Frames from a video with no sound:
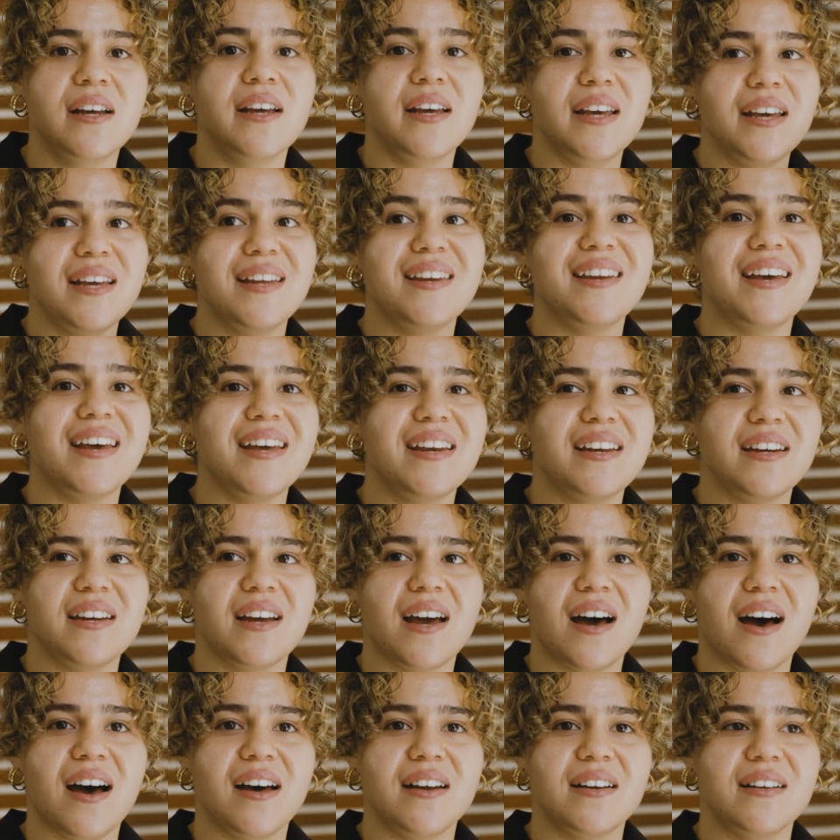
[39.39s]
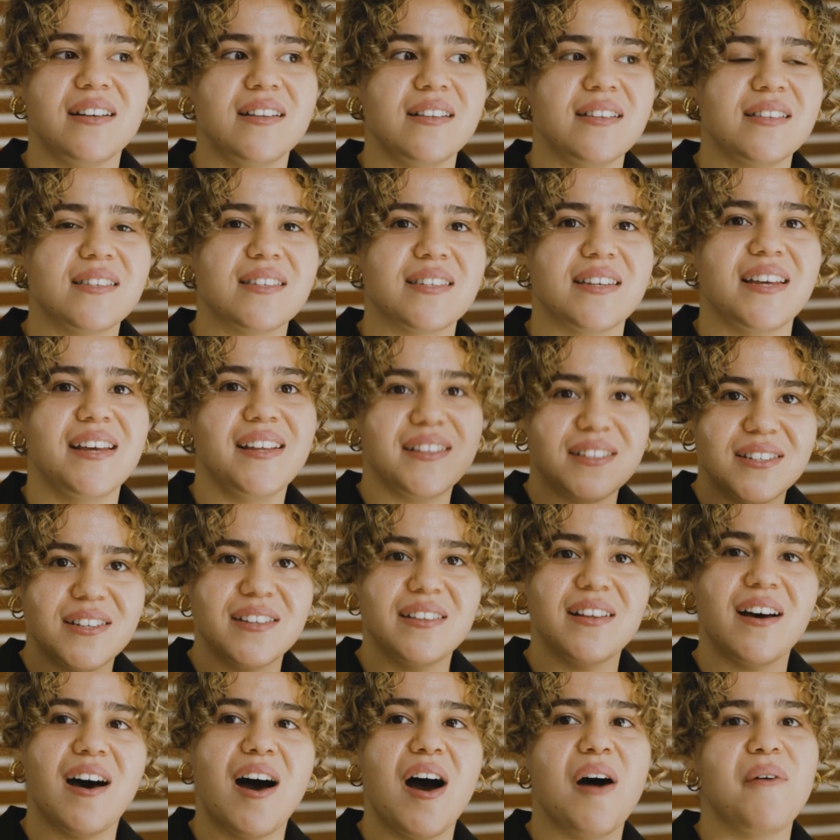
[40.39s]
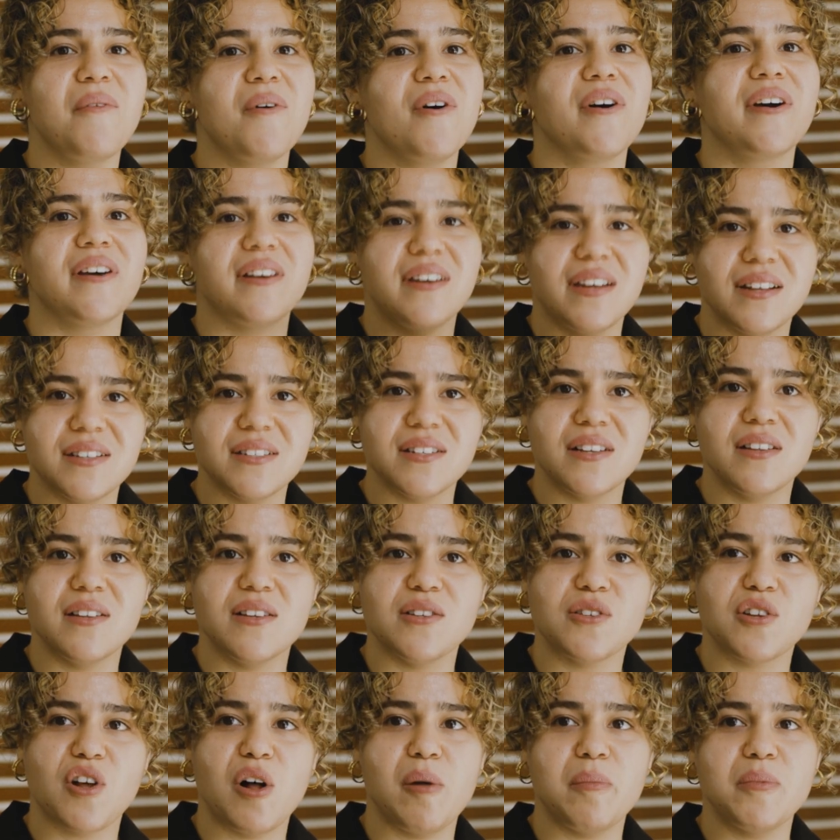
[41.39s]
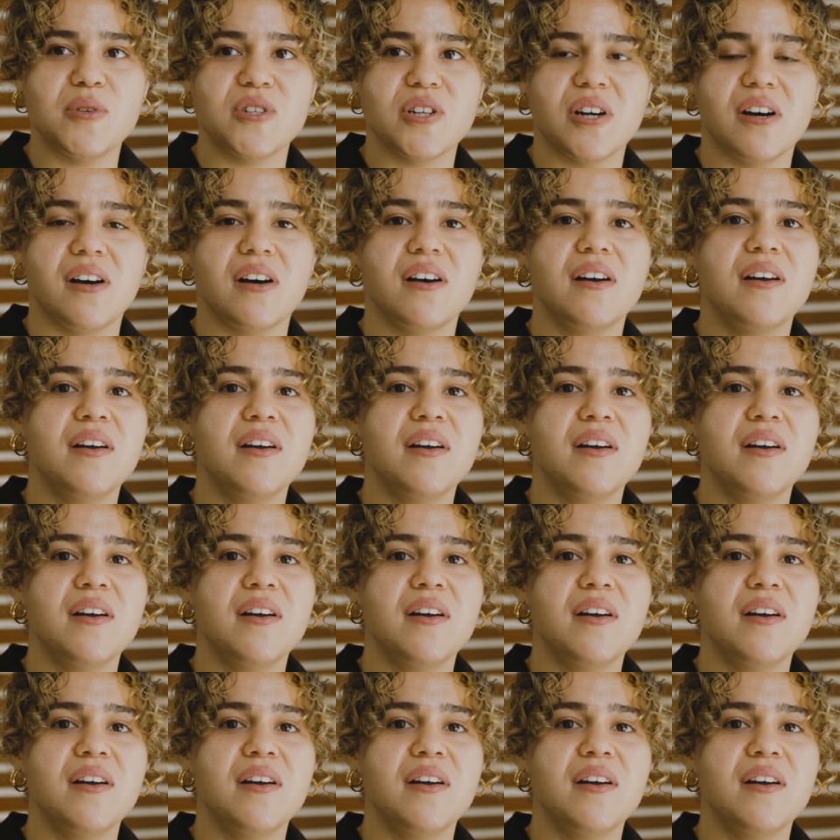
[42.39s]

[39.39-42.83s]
in Eden Gardens into the artwork and into the sculpture